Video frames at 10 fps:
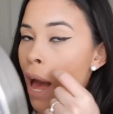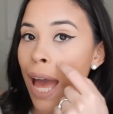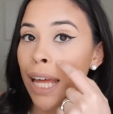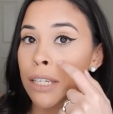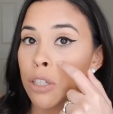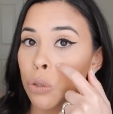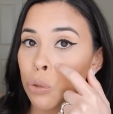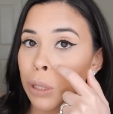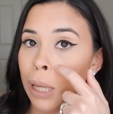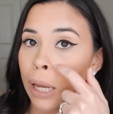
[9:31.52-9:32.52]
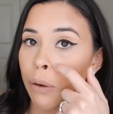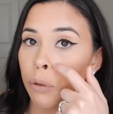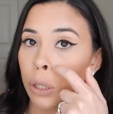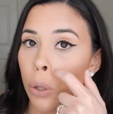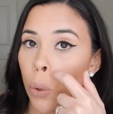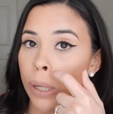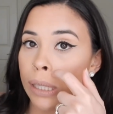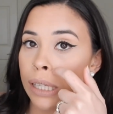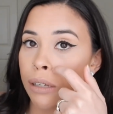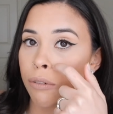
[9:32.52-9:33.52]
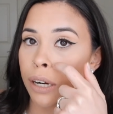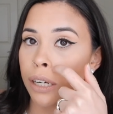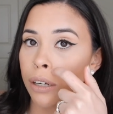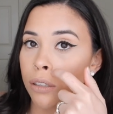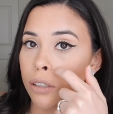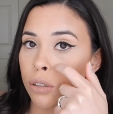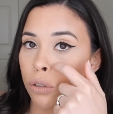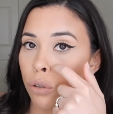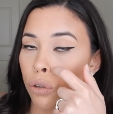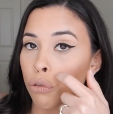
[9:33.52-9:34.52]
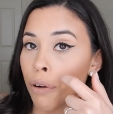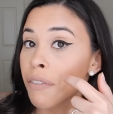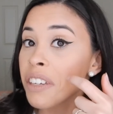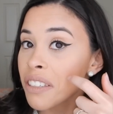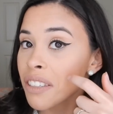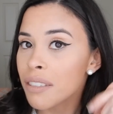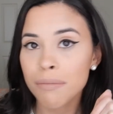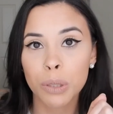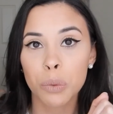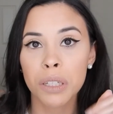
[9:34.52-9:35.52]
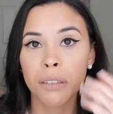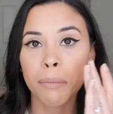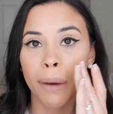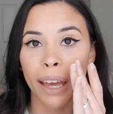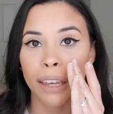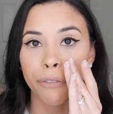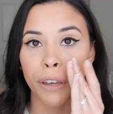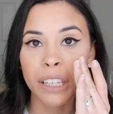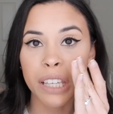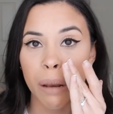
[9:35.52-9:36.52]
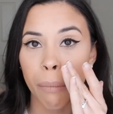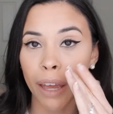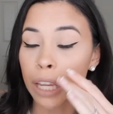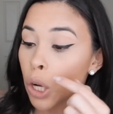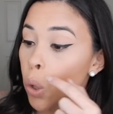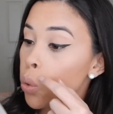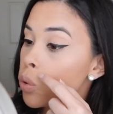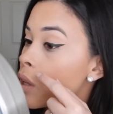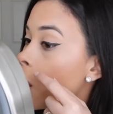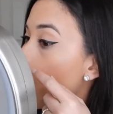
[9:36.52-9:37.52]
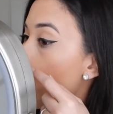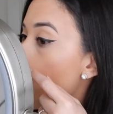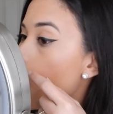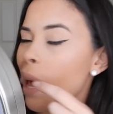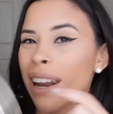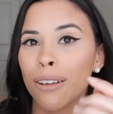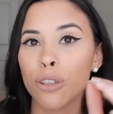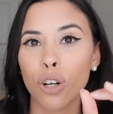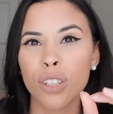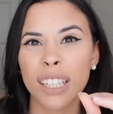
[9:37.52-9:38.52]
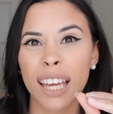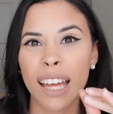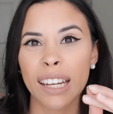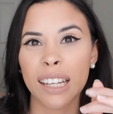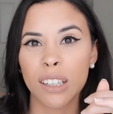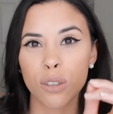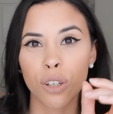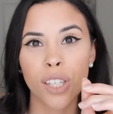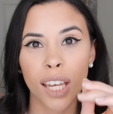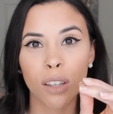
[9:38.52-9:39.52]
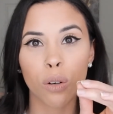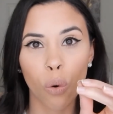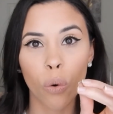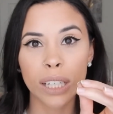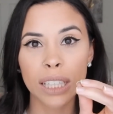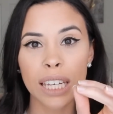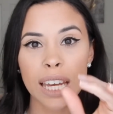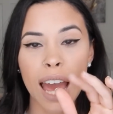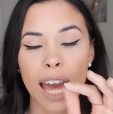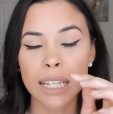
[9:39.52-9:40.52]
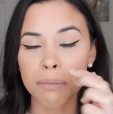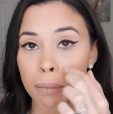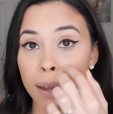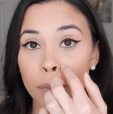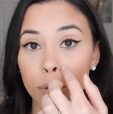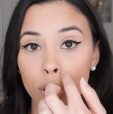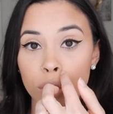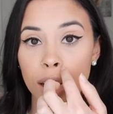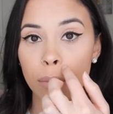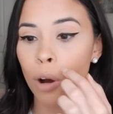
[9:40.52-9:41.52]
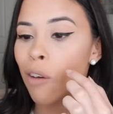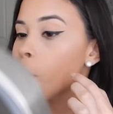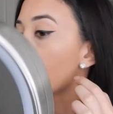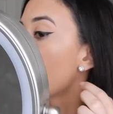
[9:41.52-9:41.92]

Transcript: And usually I get really oily right here in this little crevice between my face and my nose. And it'll start to get a little oily and my makeup will start to come off.